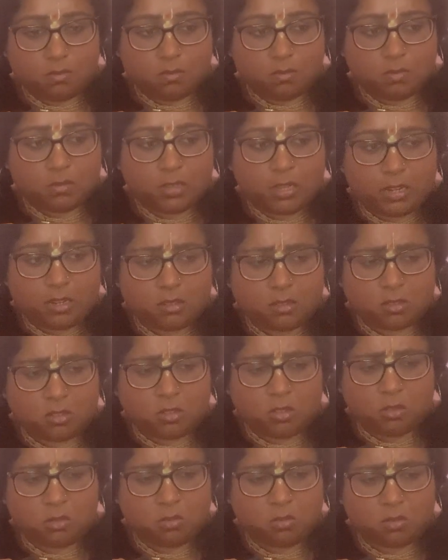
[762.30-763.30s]
let us
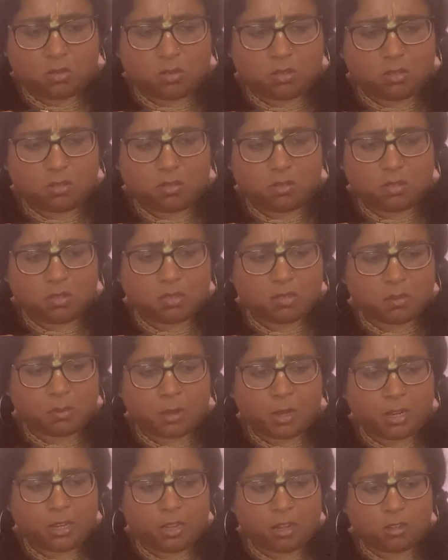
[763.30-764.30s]
use the
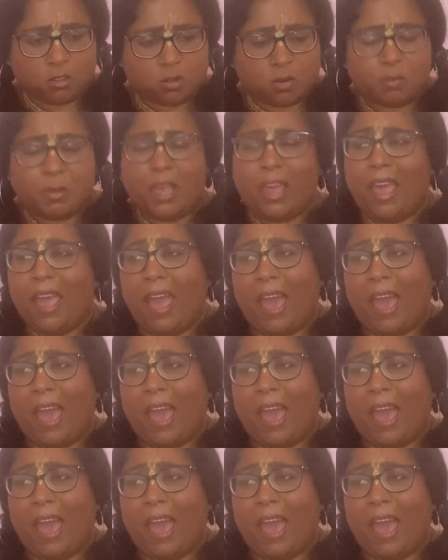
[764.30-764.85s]
Samadhi Auditorium.